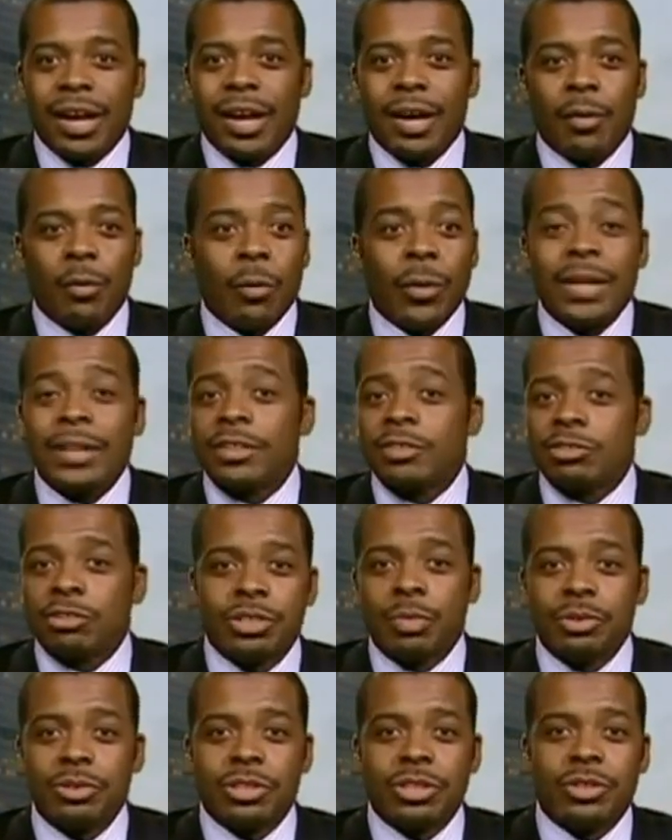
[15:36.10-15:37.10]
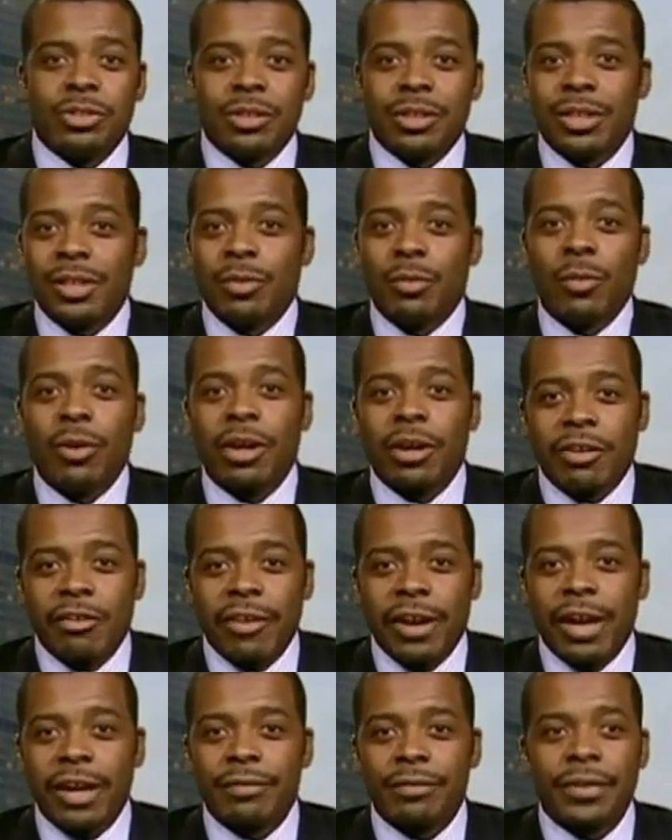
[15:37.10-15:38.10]
weight distribution on a
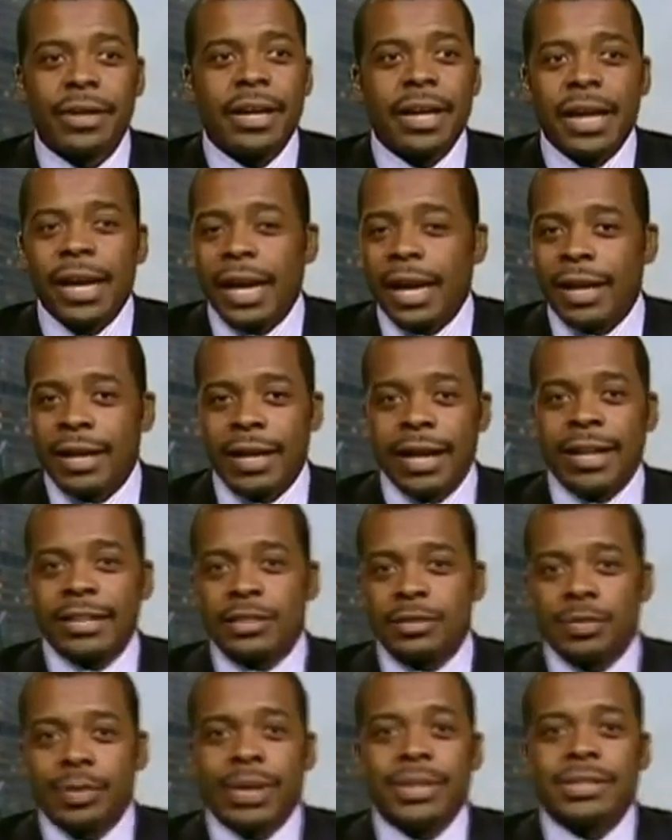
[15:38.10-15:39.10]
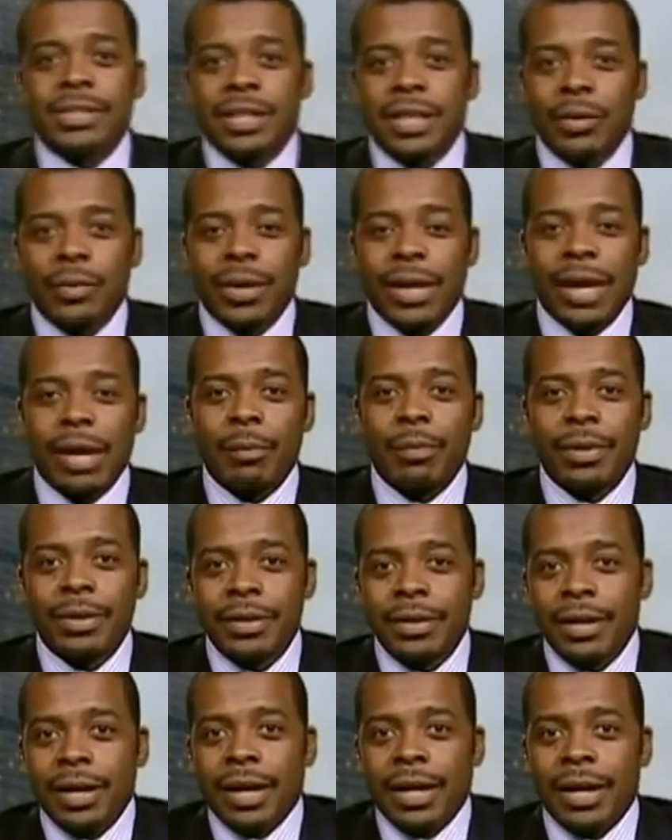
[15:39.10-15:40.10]
watercraft. And that's basically what happened
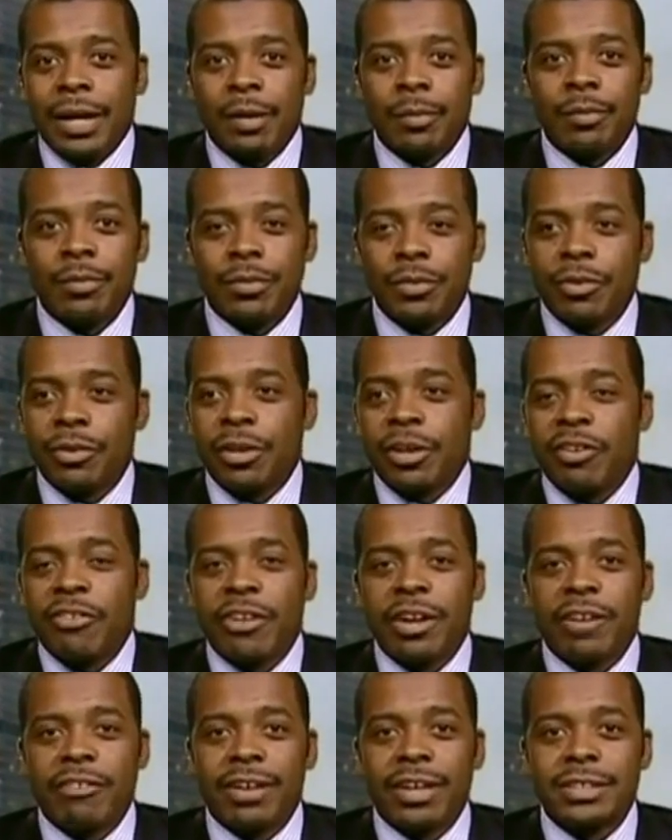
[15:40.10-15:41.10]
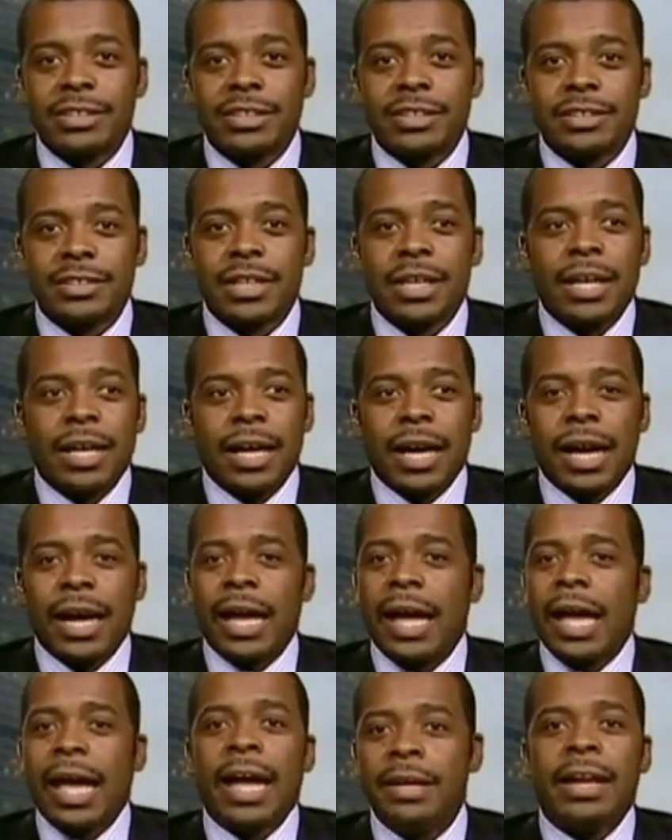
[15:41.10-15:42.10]
during the credit crisis.
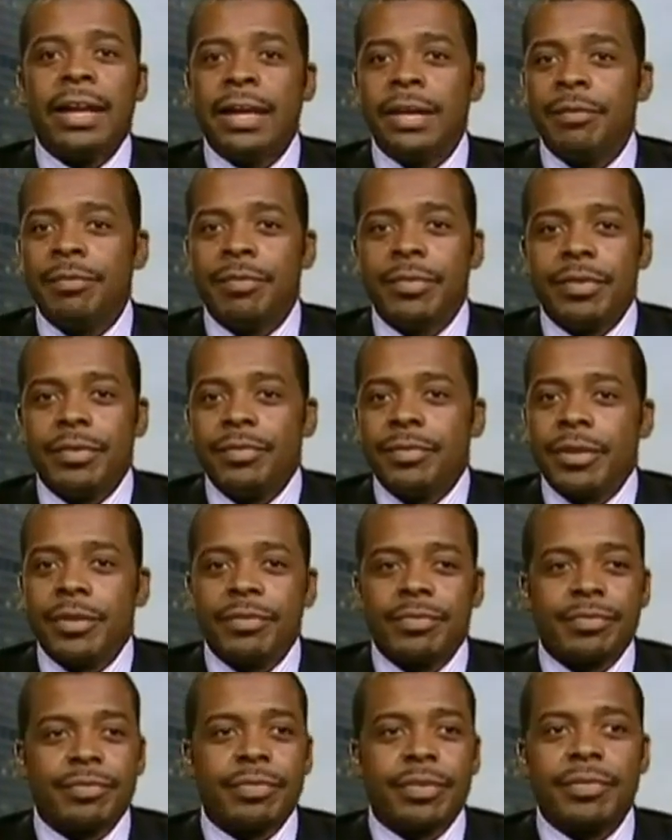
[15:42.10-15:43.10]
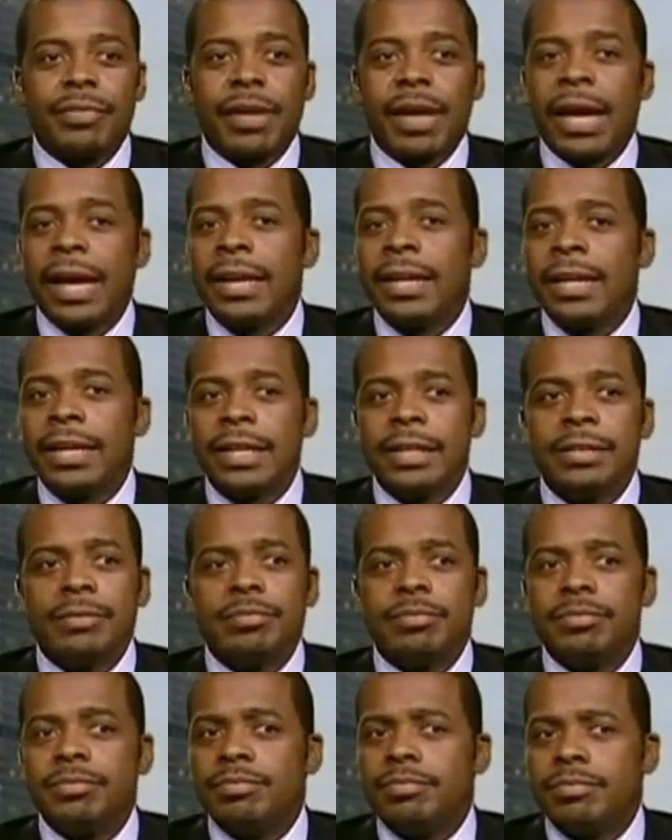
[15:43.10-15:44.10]
Any
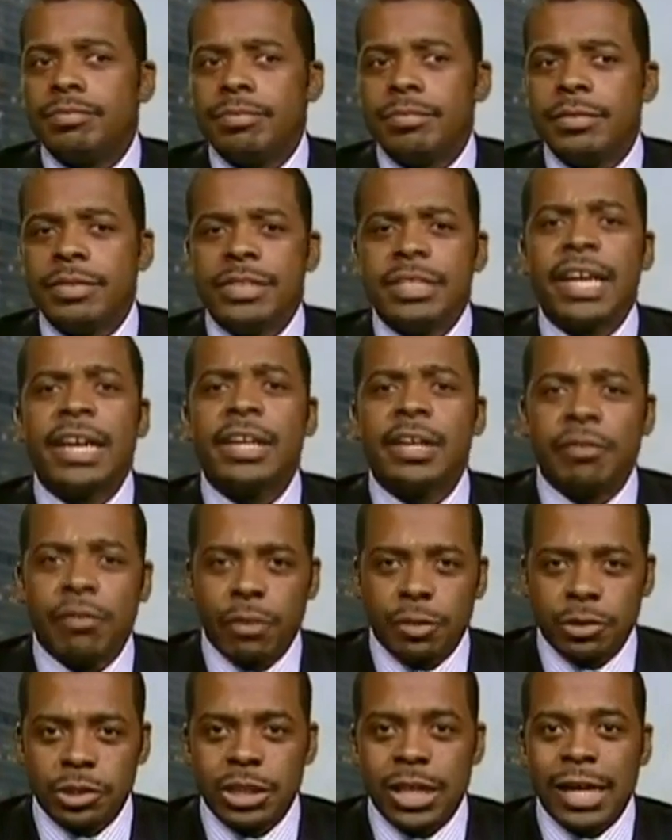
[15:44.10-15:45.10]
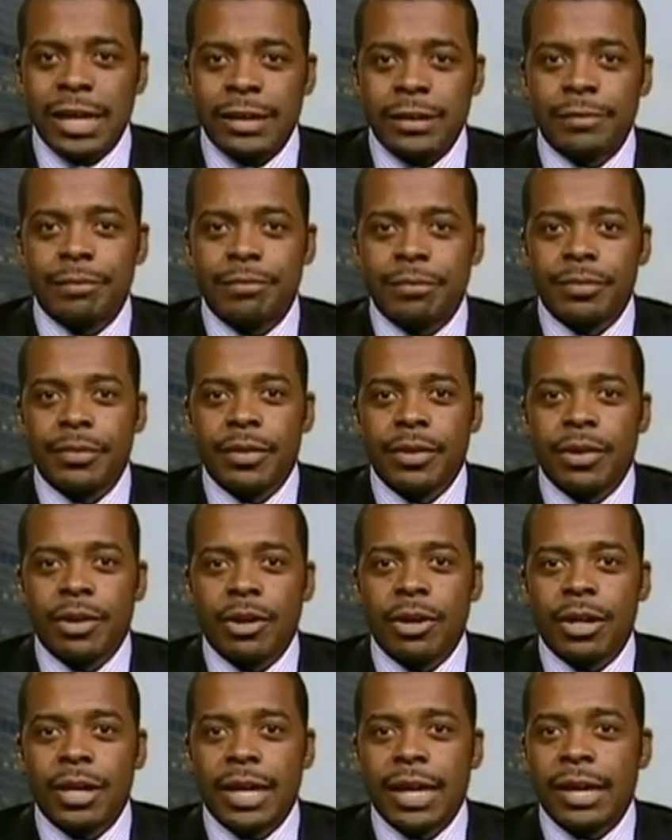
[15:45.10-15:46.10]
10-year-old child,
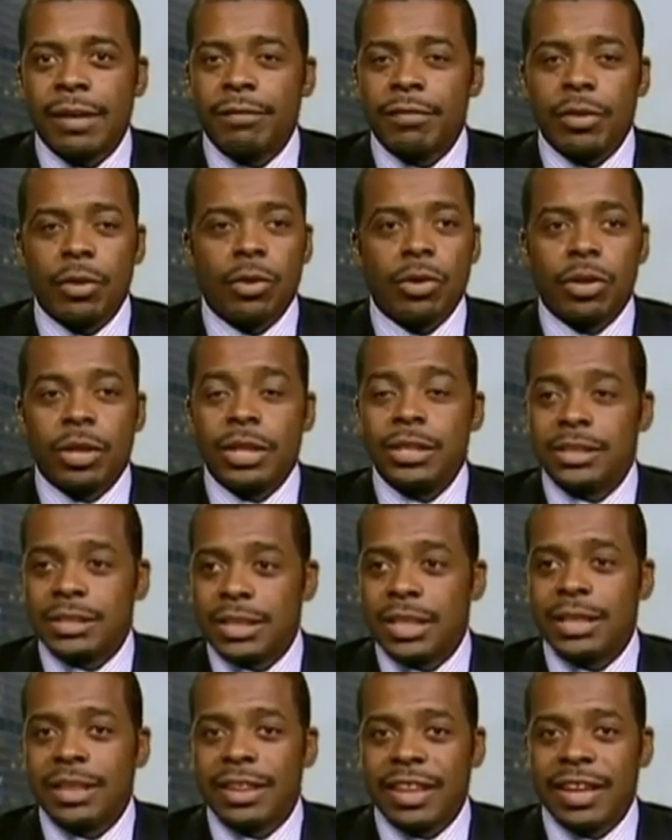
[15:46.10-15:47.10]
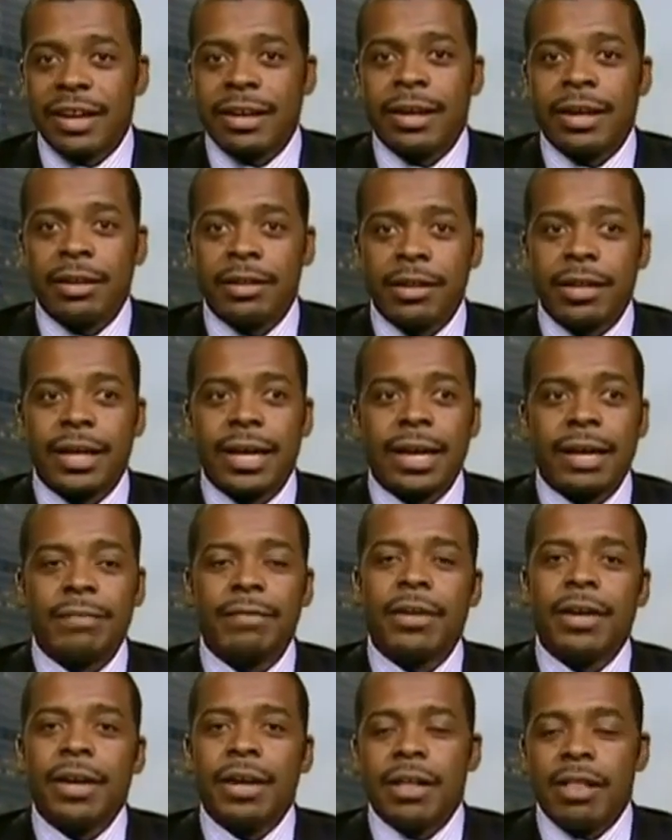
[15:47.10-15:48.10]
okay, can sit there and look at
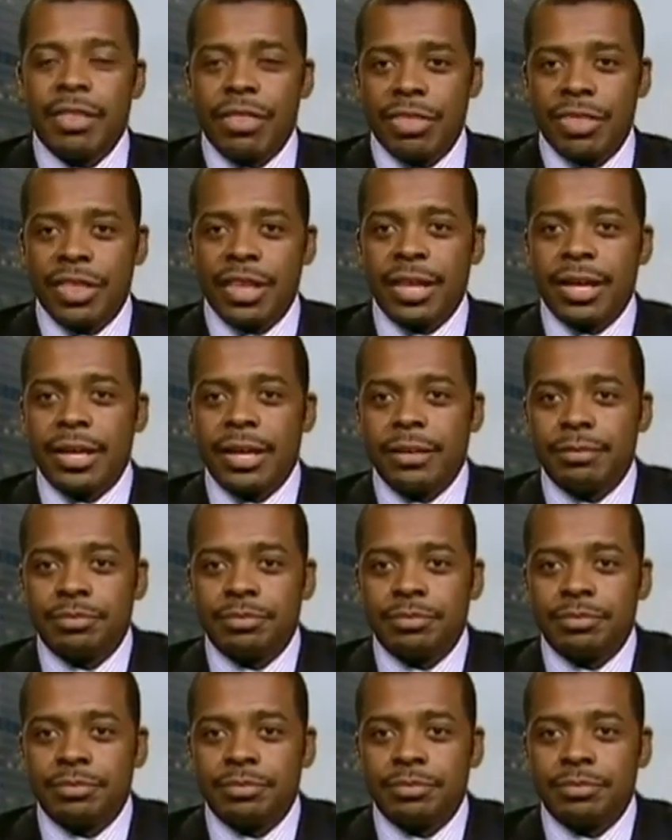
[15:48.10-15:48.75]
the